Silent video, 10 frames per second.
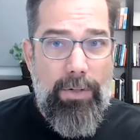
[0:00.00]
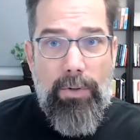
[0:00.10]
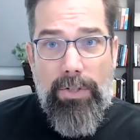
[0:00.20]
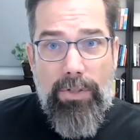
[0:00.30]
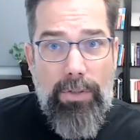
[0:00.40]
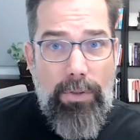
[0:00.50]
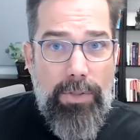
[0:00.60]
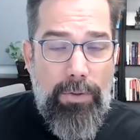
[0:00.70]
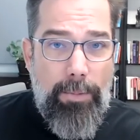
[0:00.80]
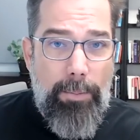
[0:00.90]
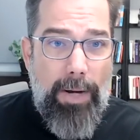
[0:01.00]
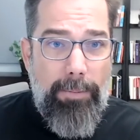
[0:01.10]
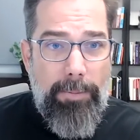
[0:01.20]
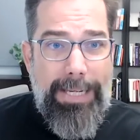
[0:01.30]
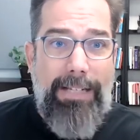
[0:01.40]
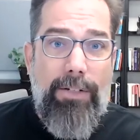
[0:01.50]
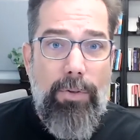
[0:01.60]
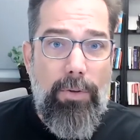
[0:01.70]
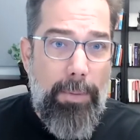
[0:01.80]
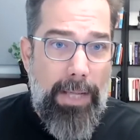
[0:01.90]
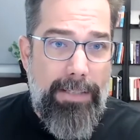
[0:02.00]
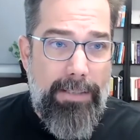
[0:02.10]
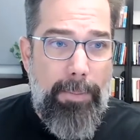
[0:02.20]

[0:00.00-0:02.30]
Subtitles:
or a solution to a problem into a blind